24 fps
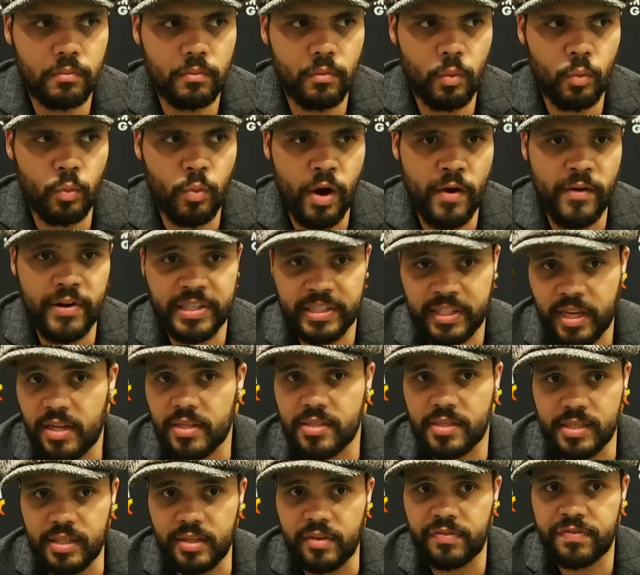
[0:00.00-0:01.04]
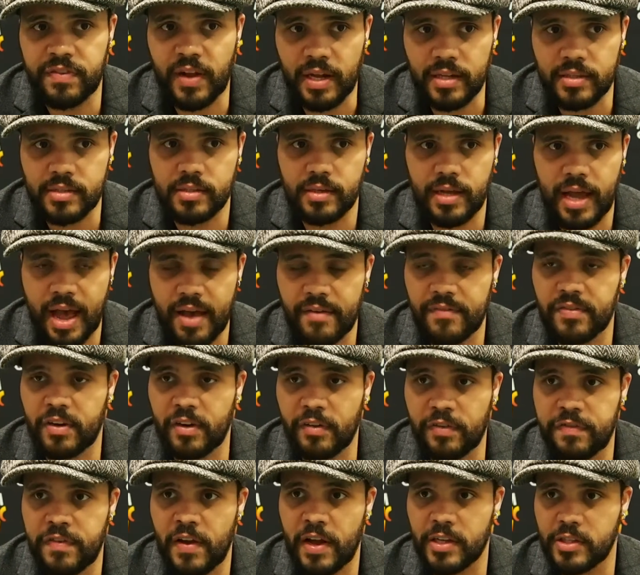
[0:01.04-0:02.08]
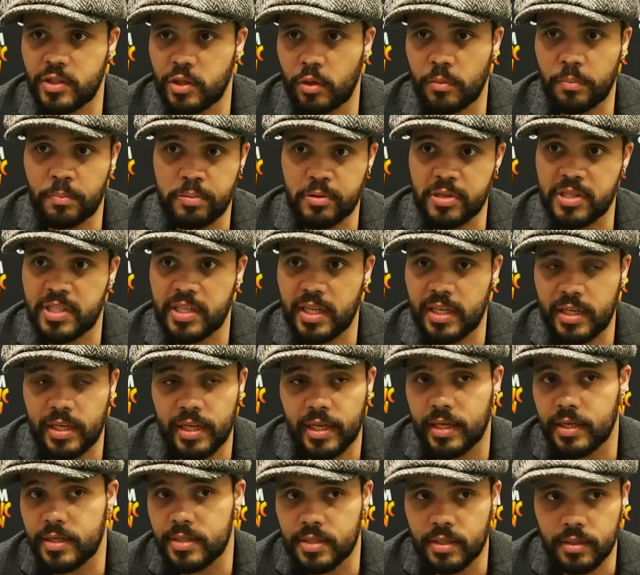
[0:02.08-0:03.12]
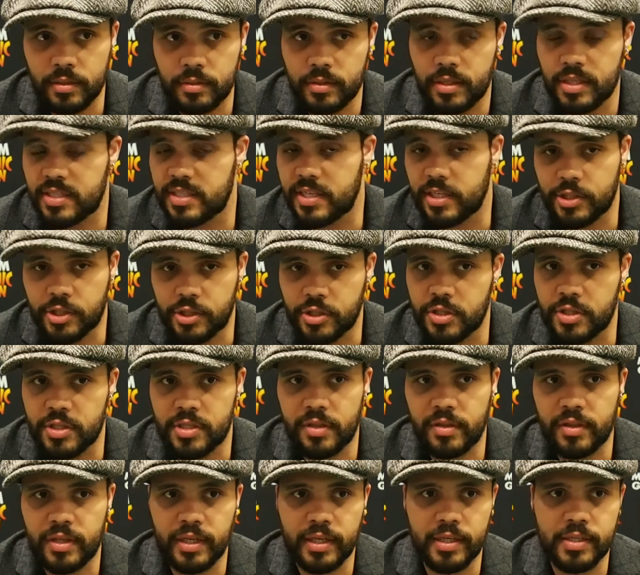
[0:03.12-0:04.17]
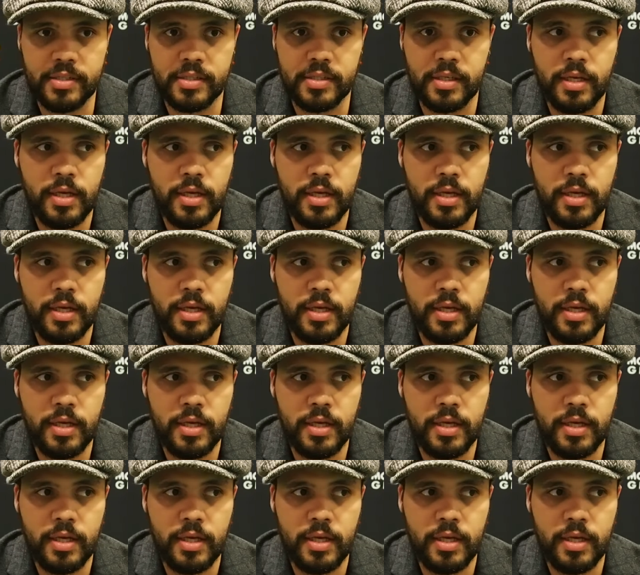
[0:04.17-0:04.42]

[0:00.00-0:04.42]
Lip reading: where it does in fact have an effect on proceedings and decisions and things,